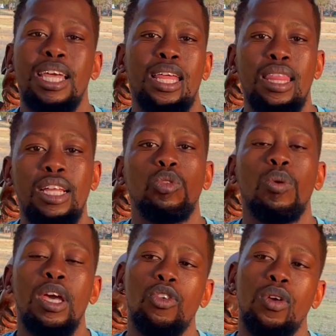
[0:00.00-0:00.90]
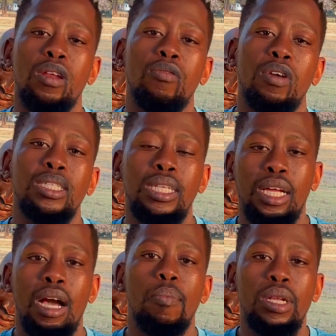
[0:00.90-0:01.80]
That's where you invest in
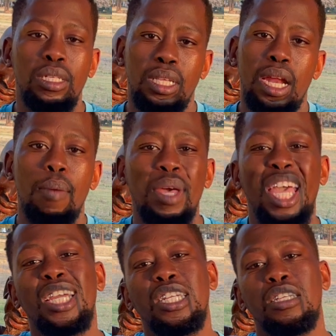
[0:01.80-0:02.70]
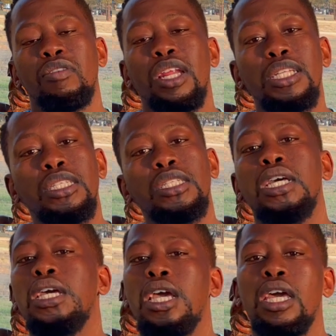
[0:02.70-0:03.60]
companies that are paying dividends,
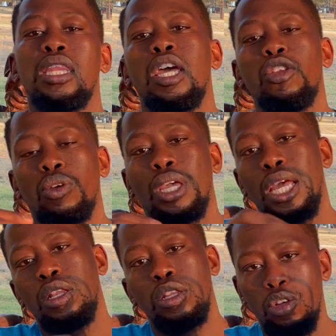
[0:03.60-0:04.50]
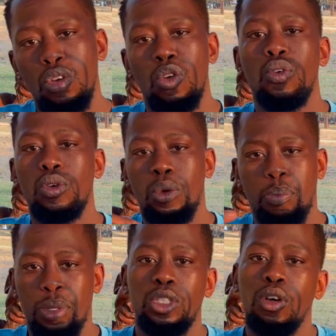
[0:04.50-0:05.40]
and then you get your
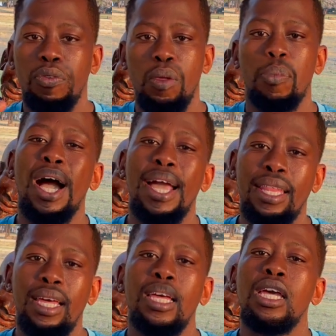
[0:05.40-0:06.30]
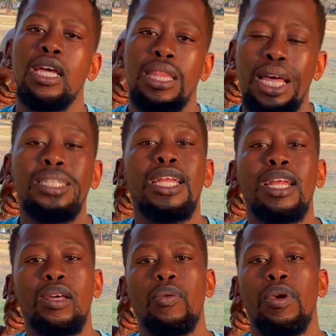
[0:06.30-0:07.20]
piece of the pie there. That's
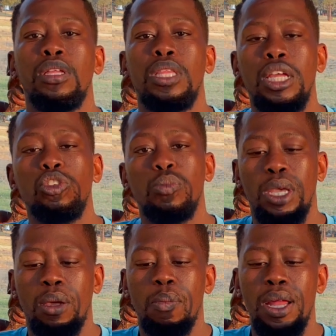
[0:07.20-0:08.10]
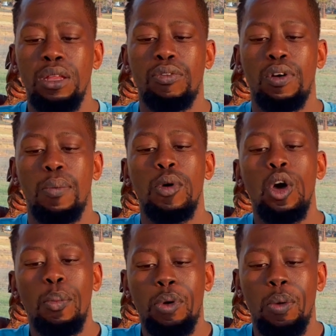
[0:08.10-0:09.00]
another way that you make money from
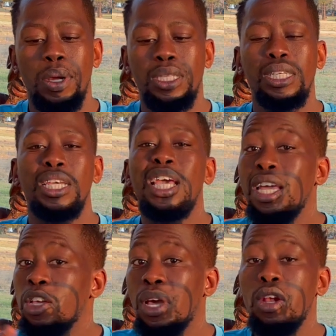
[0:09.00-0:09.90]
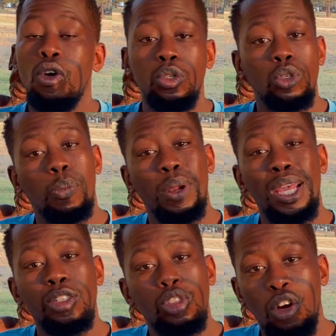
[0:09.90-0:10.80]
property. You can also play
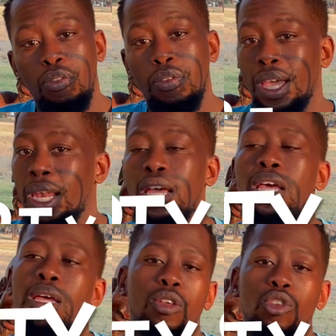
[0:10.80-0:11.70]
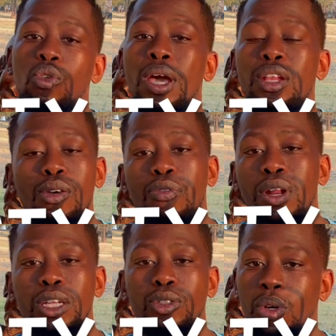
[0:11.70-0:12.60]
stokvel. You and your
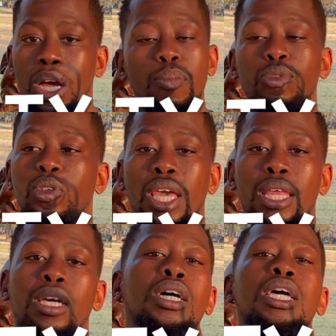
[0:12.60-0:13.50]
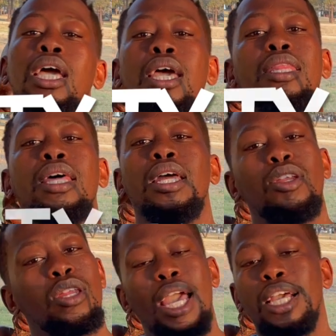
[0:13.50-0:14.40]
friends, you come together and then
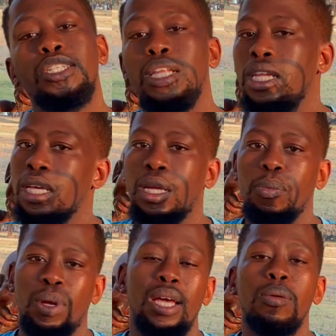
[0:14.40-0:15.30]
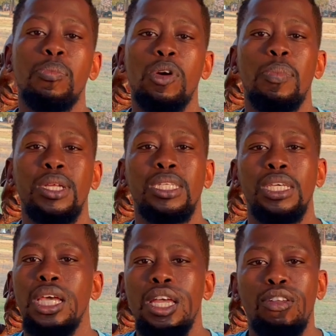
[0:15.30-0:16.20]
actually get a property,
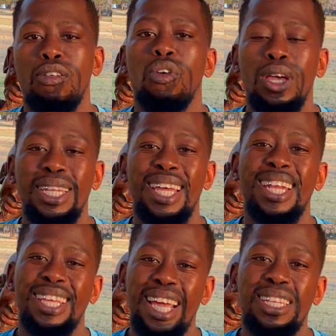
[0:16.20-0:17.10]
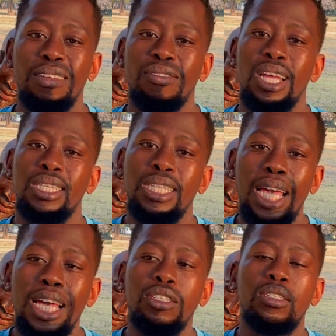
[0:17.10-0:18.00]
and then get dividends
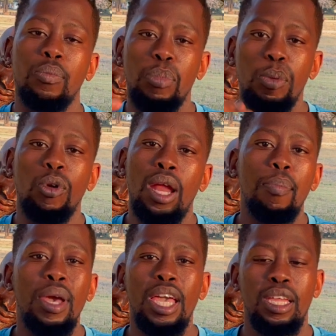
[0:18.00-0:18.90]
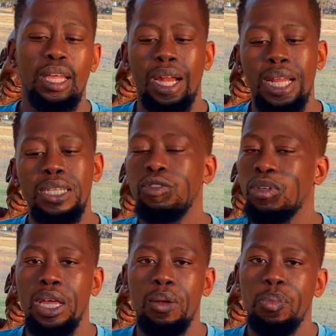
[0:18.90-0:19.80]
as people are paying rents. You
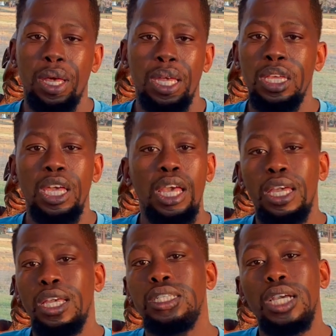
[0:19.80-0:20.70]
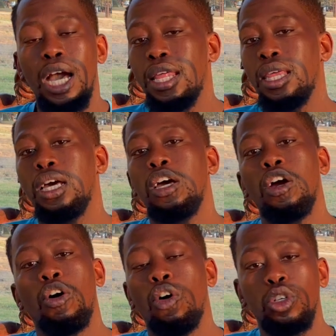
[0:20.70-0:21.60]
can pay each other
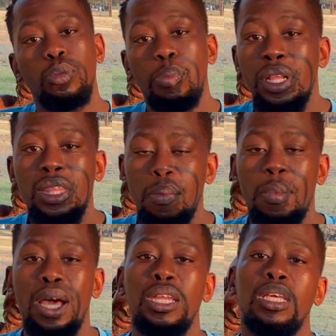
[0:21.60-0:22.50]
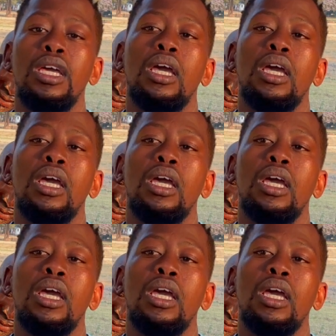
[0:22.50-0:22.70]
or split the money